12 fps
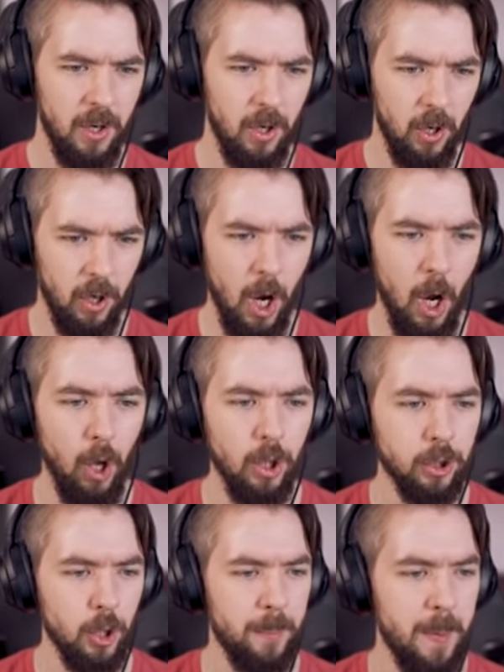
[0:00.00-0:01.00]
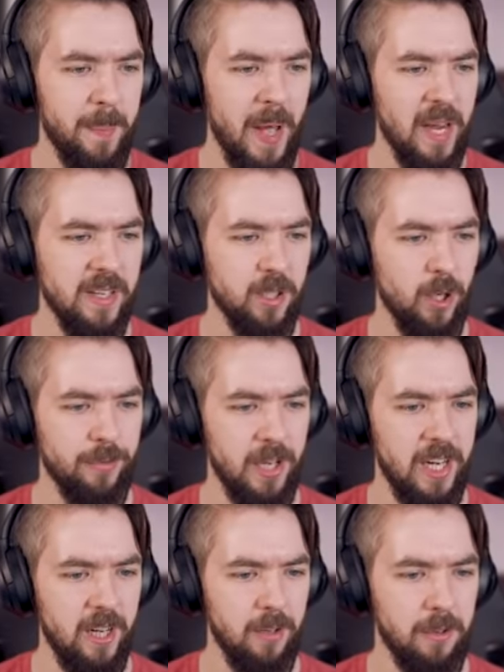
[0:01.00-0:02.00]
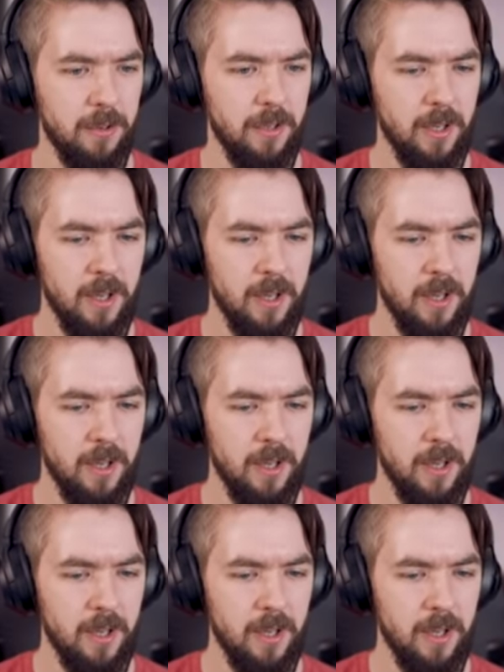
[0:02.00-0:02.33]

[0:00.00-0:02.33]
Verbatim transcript: or a whole group of guys over here.